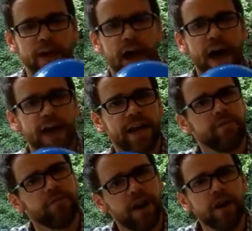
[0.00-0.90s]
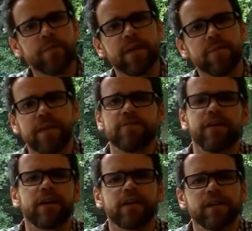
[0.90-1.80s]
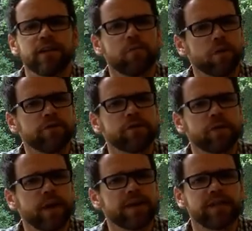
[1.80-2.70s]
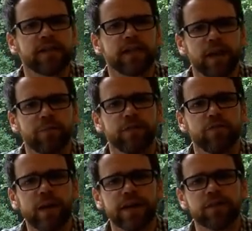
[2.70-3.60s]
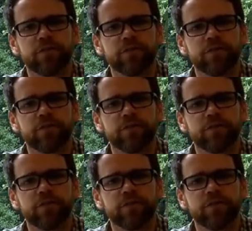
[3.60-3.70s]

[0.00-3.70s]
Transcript: And environment may affect this morphospace in a couple of ways.